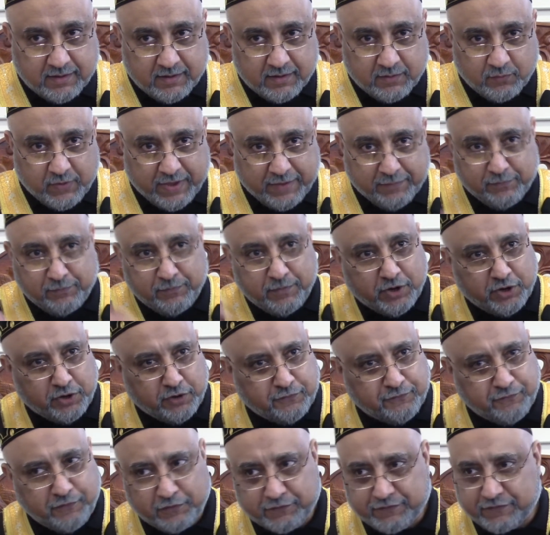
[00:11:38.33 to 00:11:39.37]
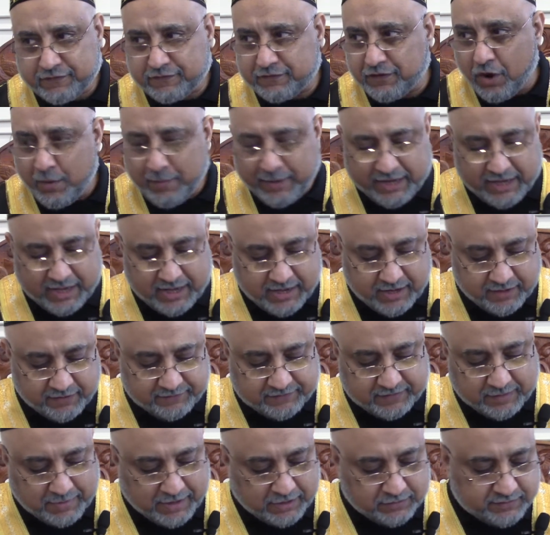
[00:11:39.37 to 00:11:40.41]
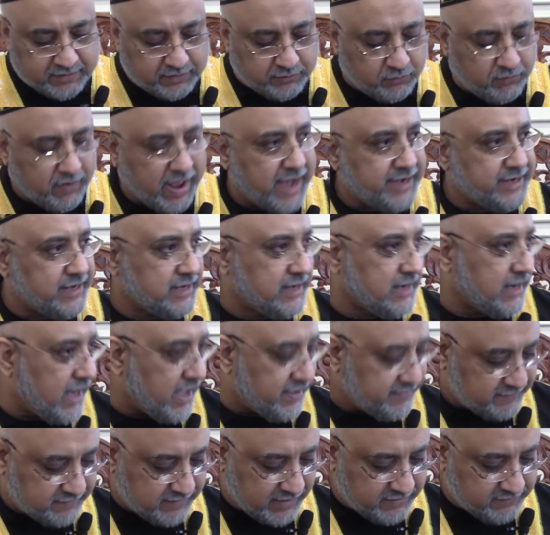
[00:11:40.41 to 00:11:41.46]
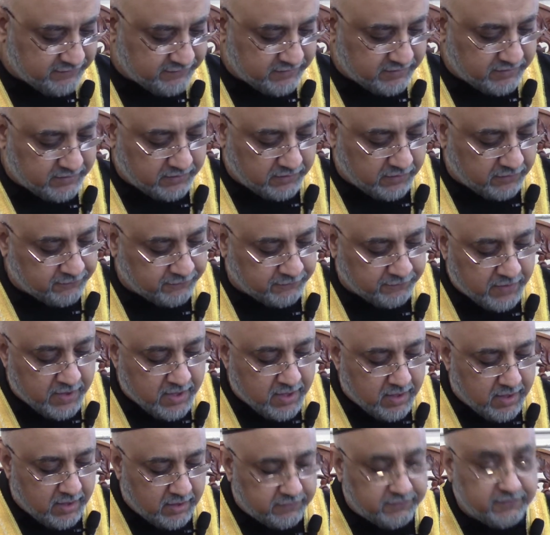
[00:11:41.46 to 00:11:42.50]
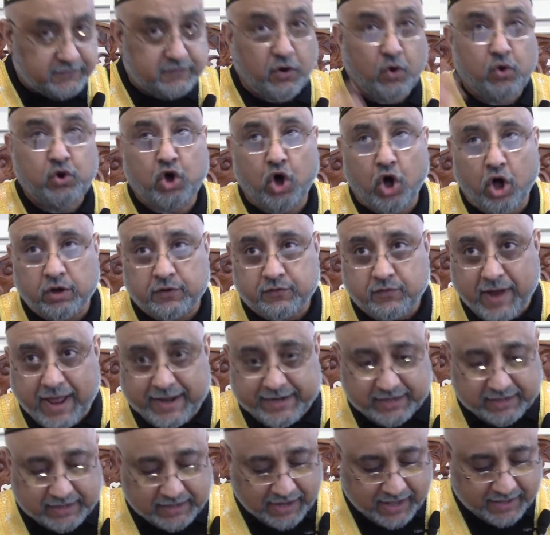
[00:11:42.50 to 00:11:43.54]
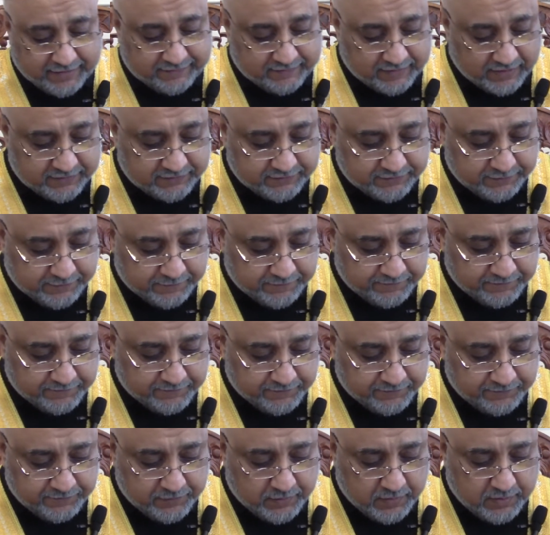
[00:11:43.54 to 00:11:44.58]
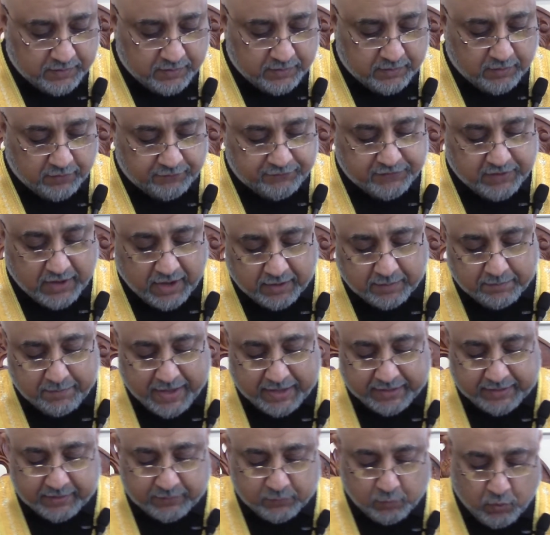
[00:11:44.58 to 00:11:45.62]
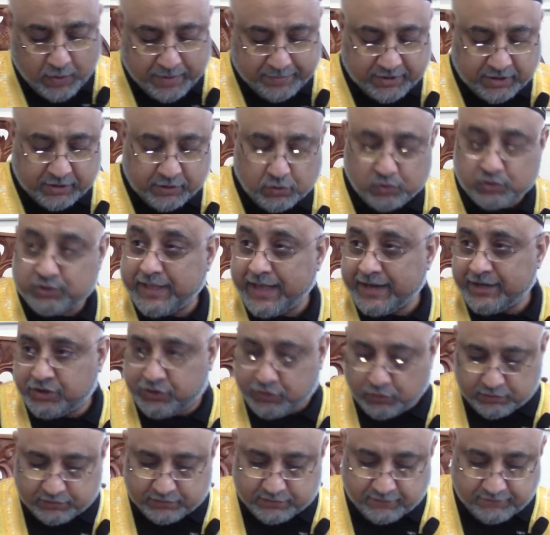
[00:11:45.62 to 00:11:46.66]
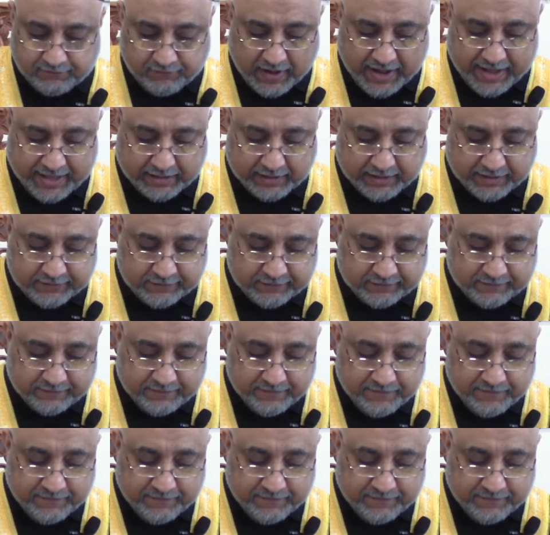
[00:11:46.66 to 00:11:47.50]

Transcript: We've heard for so many years about the radicalization of so-called radicalization of young men and women who then took to violence.